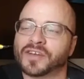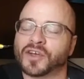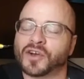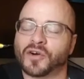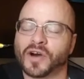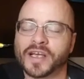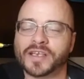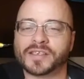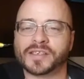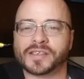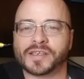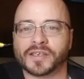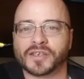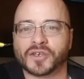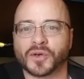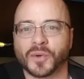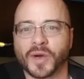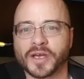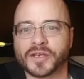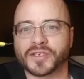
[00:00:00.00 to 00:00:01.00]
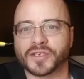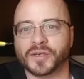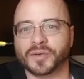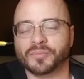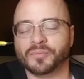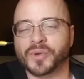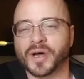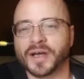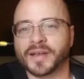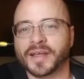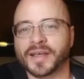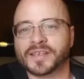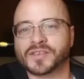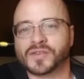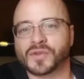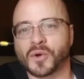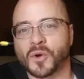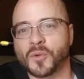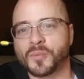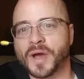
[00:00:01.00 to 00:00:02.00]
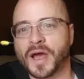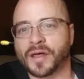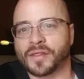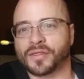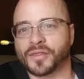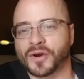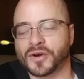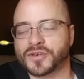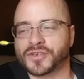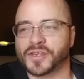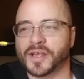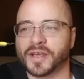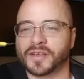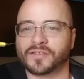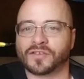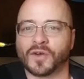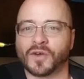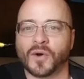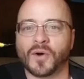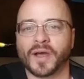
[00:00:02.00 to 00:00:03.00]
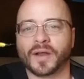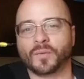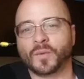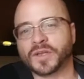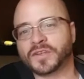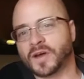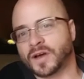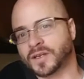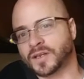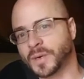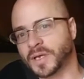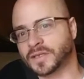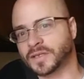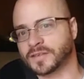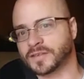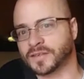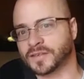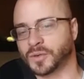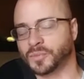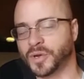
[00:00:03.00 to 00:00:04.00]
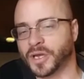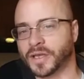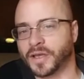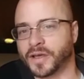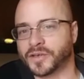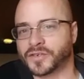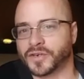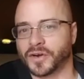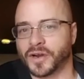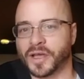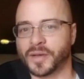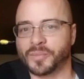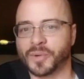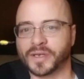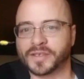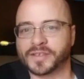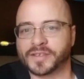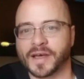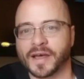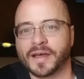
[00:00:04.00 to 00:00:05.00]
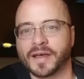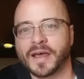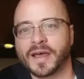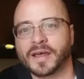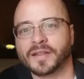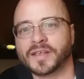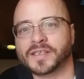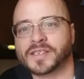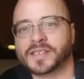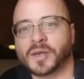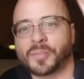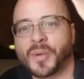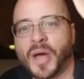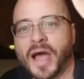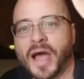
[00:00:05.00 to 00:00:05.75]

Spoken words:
a crazy situation, but it's Throwback Thursday. So, and we talked about this a little bit yesterday, but this is a